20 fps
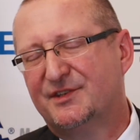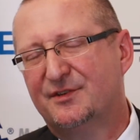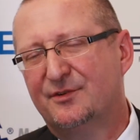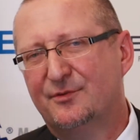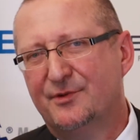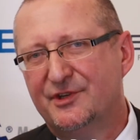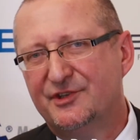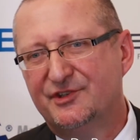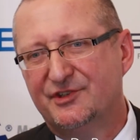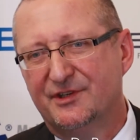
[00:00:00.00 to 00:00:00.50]

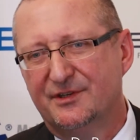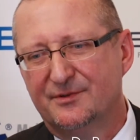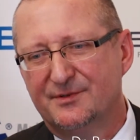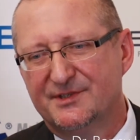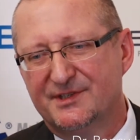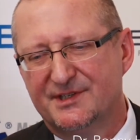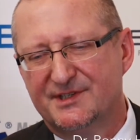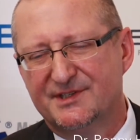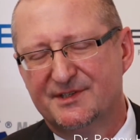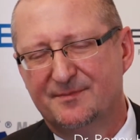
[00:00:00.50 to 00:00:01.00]
two
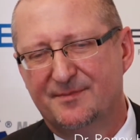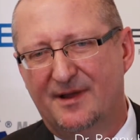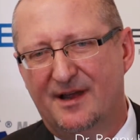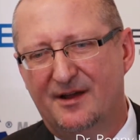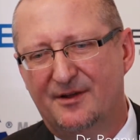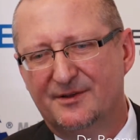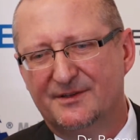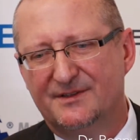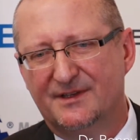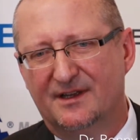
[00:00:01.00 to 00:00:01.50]
issues. It's
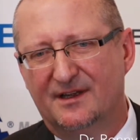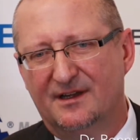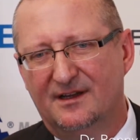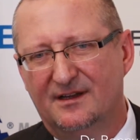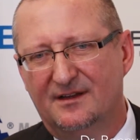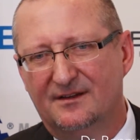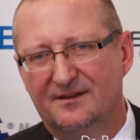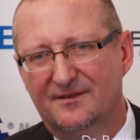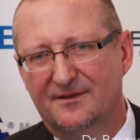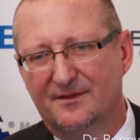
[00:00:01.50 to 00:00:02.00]
about
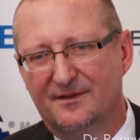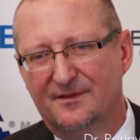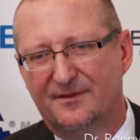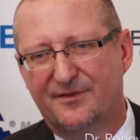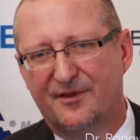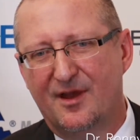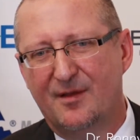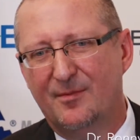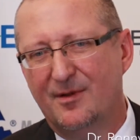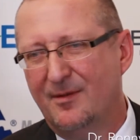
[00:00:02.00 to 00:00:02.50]
the
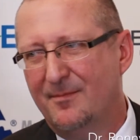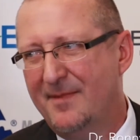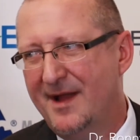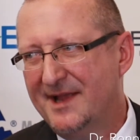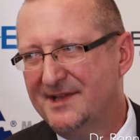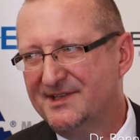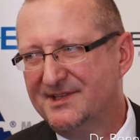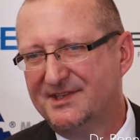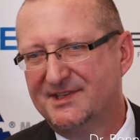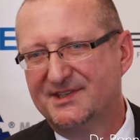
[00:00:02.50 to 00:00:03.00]
thermal
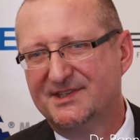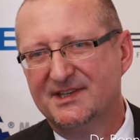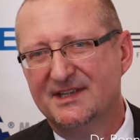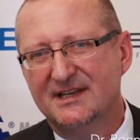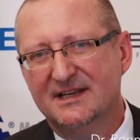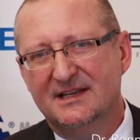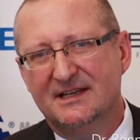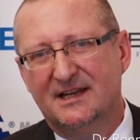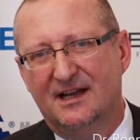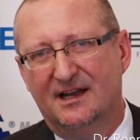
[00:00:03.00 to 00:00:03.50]
mass
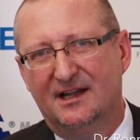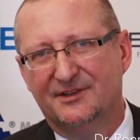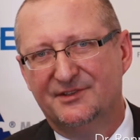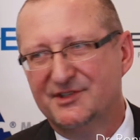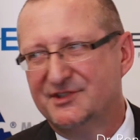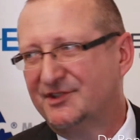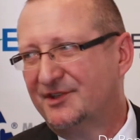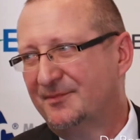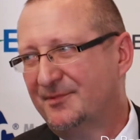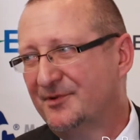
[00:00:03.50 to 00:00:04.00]

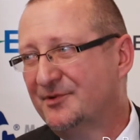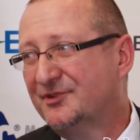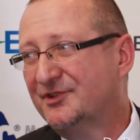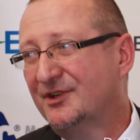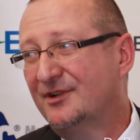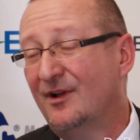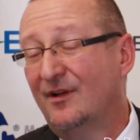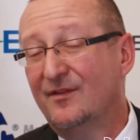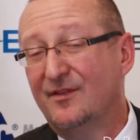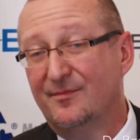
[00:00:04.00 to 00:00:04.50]

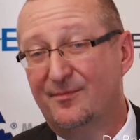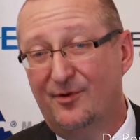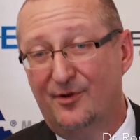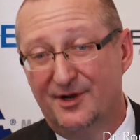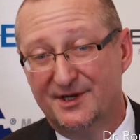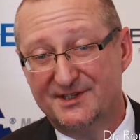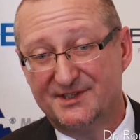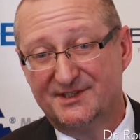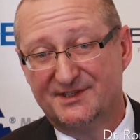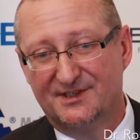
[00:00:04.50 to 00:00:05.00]
distribution on the
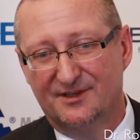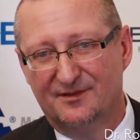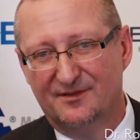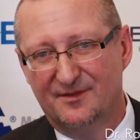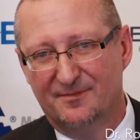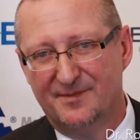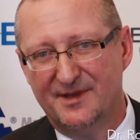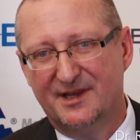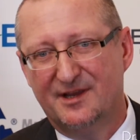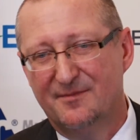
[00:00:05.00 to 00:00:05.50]
boards. So
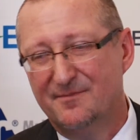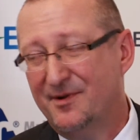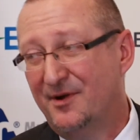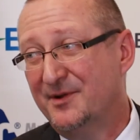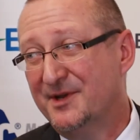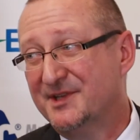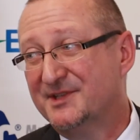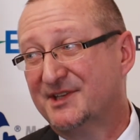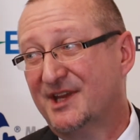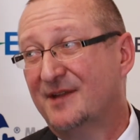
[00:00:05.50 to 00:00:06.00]
the big
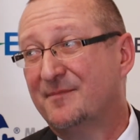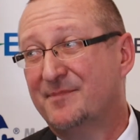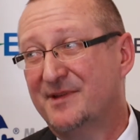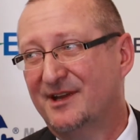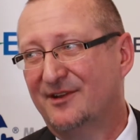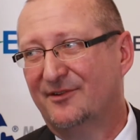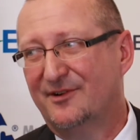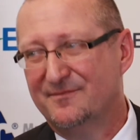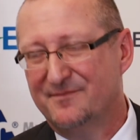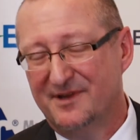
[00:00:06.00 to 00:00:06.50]
components get
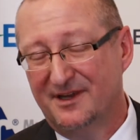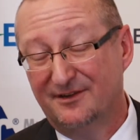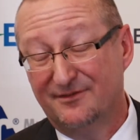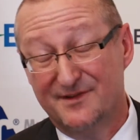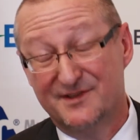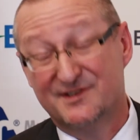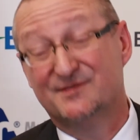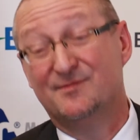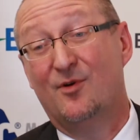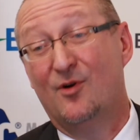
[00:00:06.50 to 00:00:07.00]
bigger and bigger,
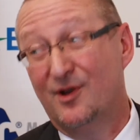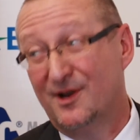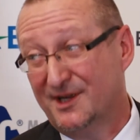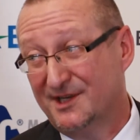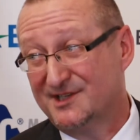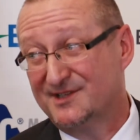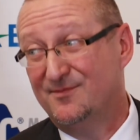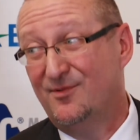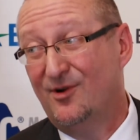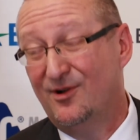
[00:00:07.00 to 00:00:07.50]
the smaller
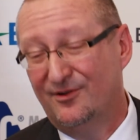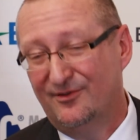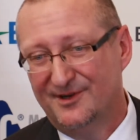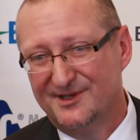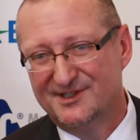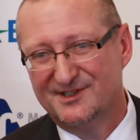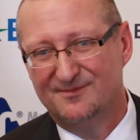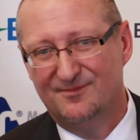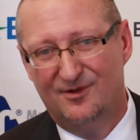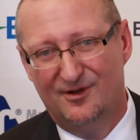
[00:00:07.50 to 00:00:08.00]
get smaller
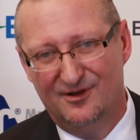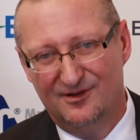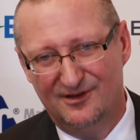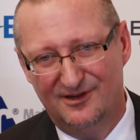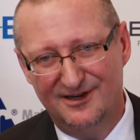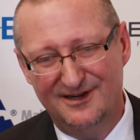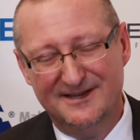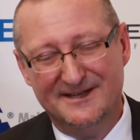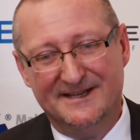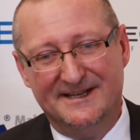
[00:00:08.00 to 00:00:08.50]
and
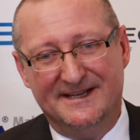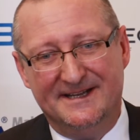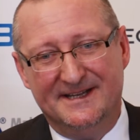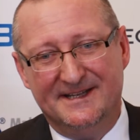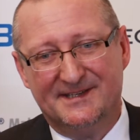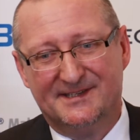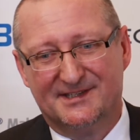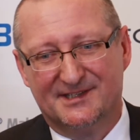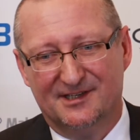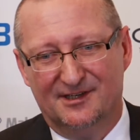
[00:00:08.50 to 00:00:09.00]
smaller.
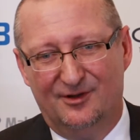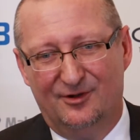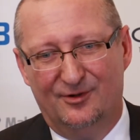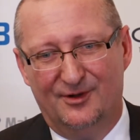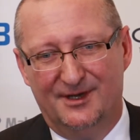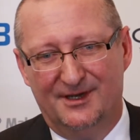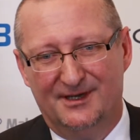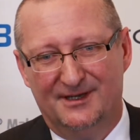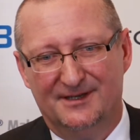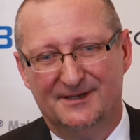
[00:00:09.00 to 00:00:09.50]

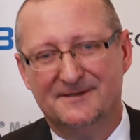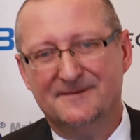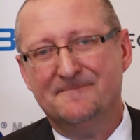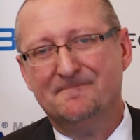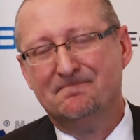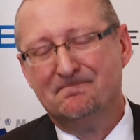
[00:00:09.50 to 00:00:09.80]
So